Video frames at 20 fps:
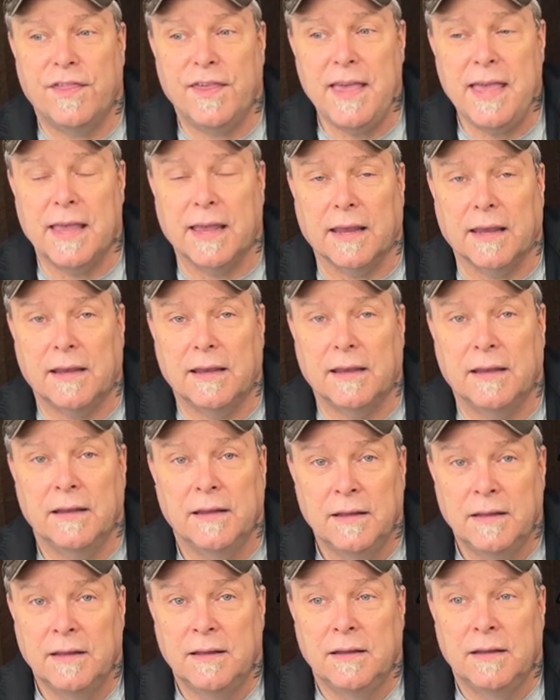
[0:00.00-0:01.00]
think
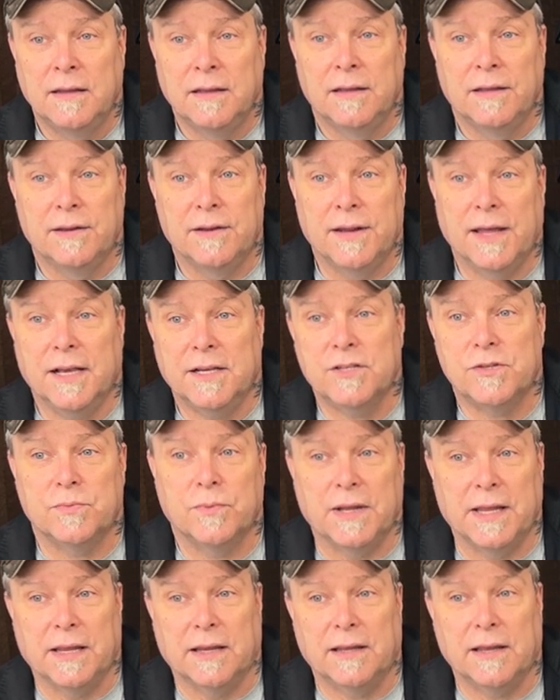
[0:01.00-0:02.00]
next
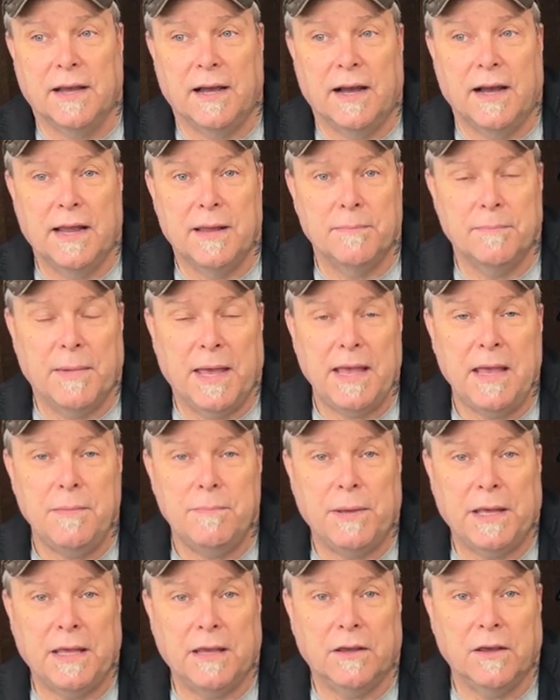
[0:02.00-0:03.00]
week, I may
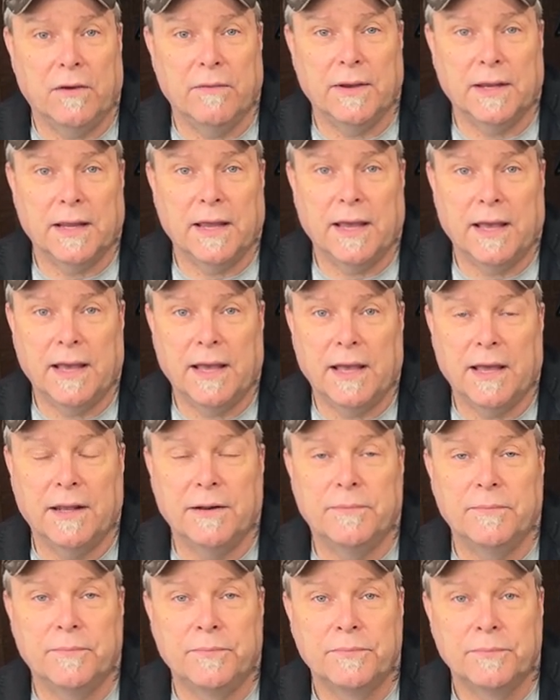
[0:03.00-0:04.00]
be going
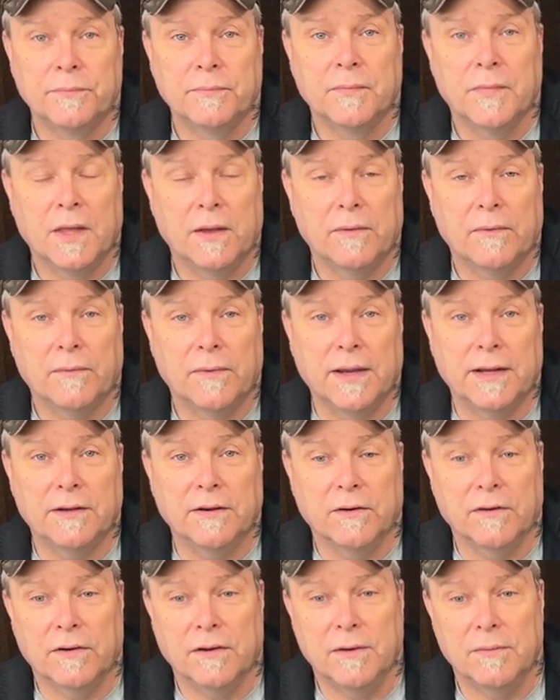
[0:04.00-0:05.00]
ahead.
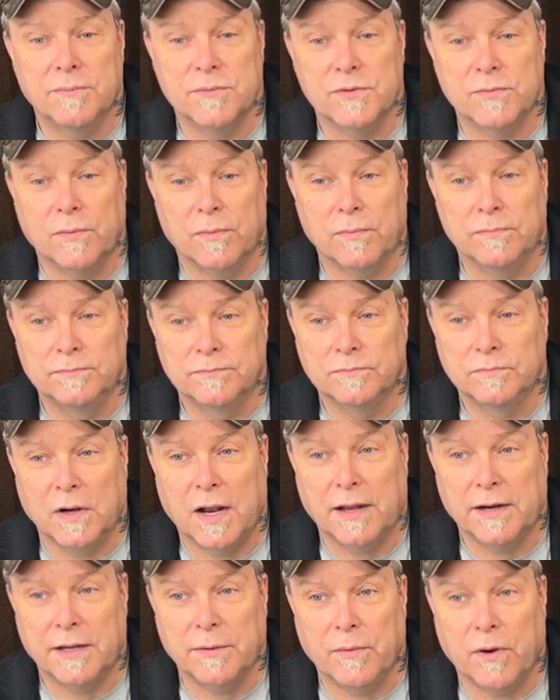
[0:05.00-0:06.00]
Wait, here comes
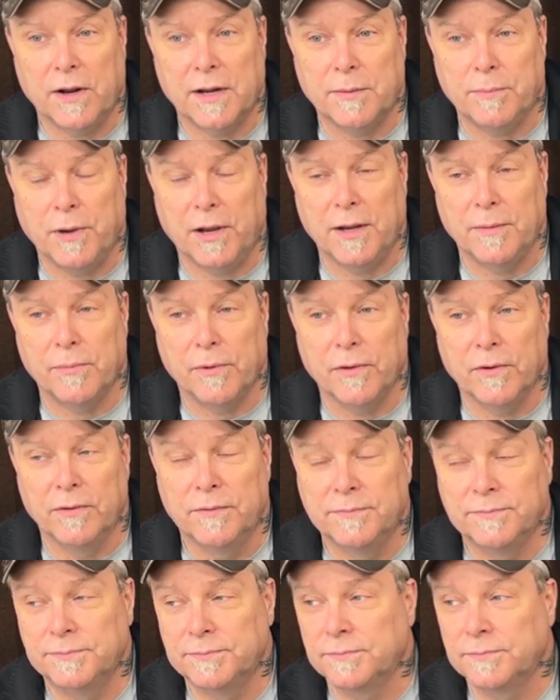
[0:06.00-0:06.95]
Roddy Piper.